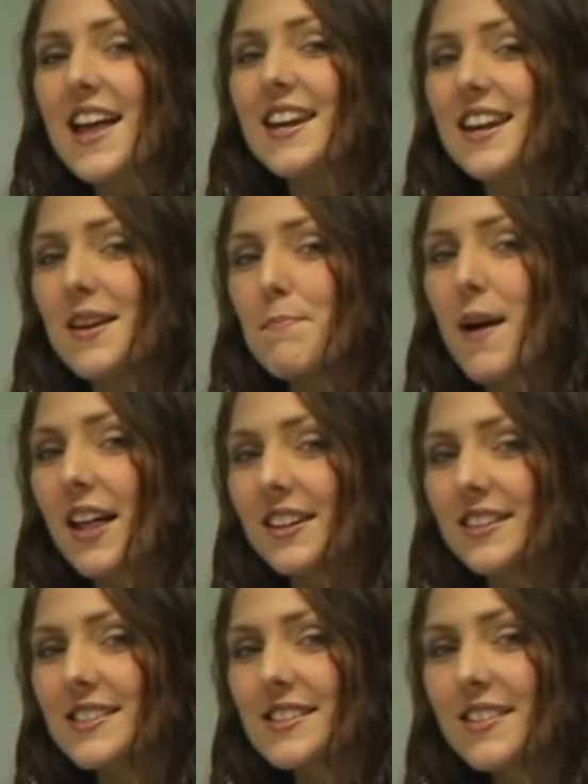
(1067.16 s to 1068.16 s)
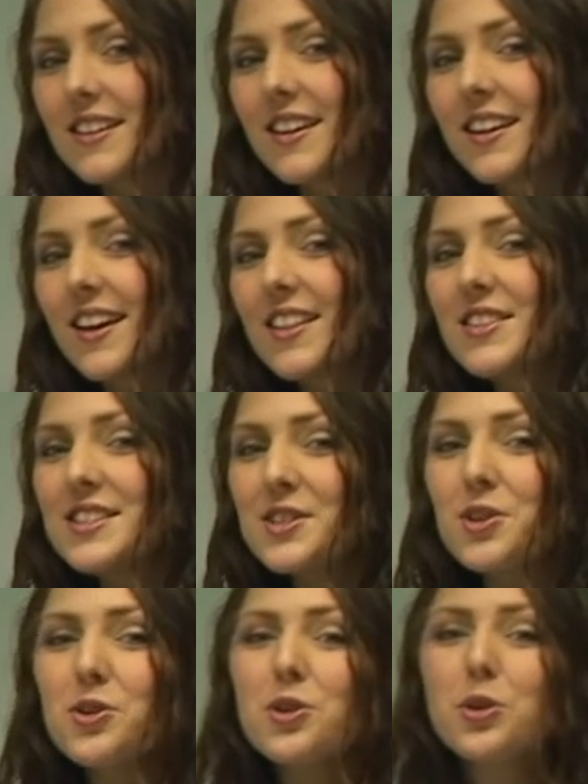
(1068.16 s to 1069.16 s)
an inner balance. This
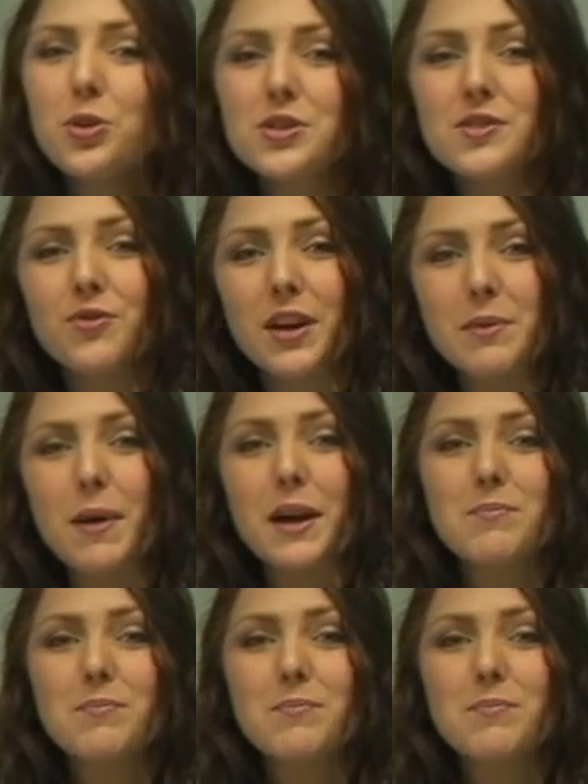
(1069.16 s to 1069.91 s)
concludes feedback